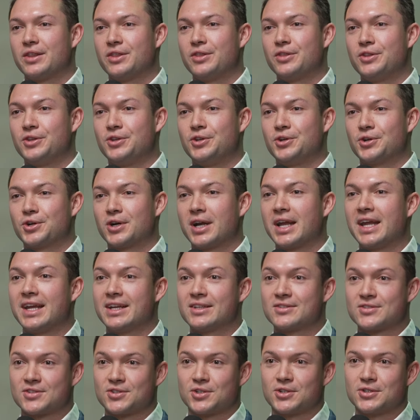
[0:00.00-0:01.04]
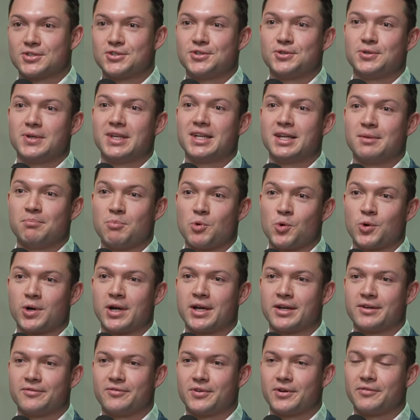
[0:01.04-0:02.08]
your answer to getting more
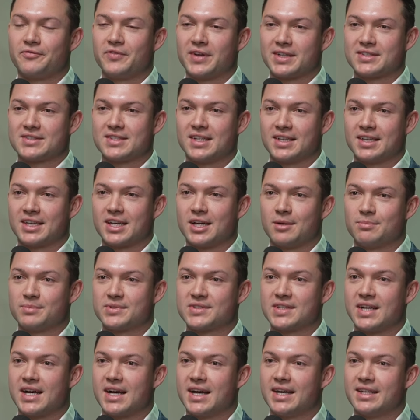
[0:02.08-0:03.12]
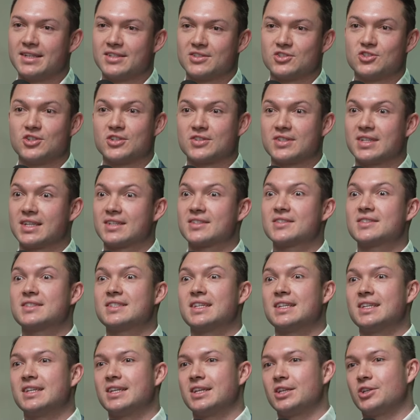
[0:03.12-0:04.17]
out of your fixed income side is just
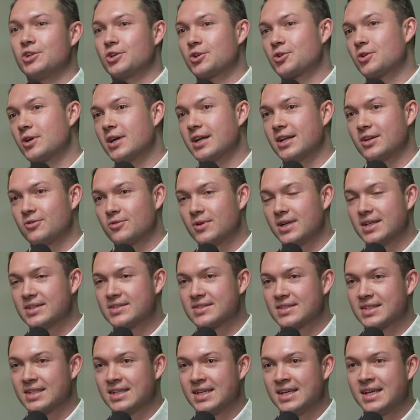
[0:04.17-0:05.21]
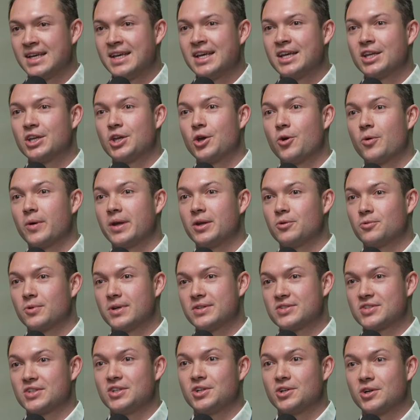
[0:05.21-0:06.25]
extending your credit risk, going
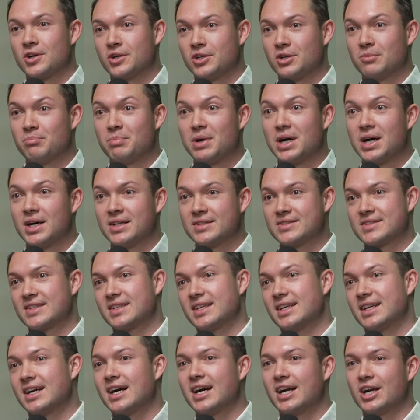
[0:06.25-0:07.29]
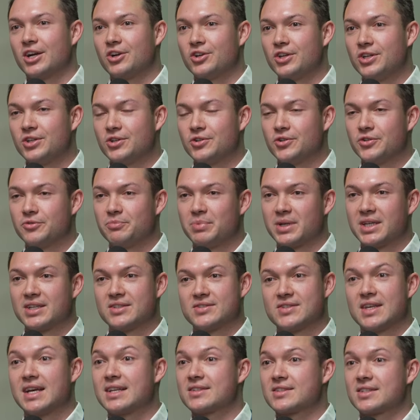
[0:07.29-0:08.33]
riskier on your bonds to get a higher yield,
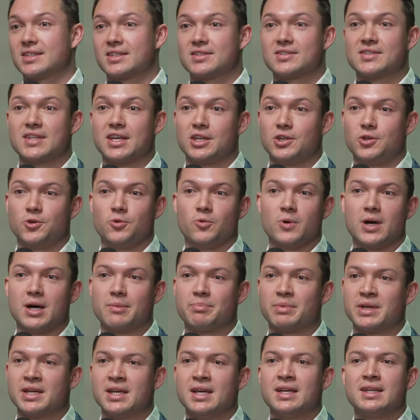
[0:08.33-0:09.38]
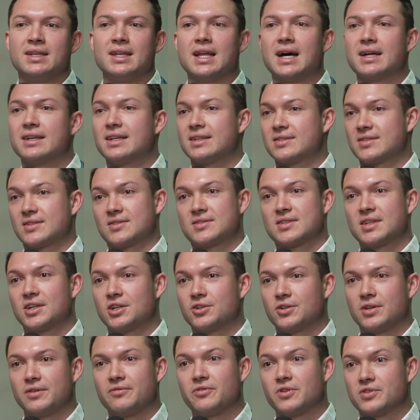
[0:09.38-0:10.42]
because that's going to set you up not
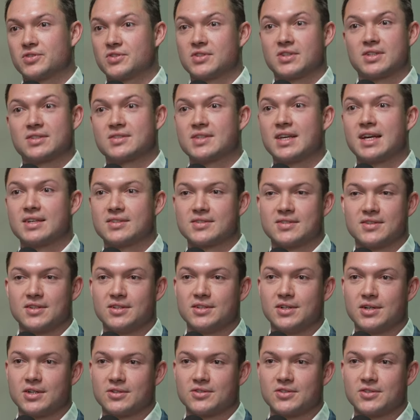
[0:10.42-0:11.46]
necessarily for success in the long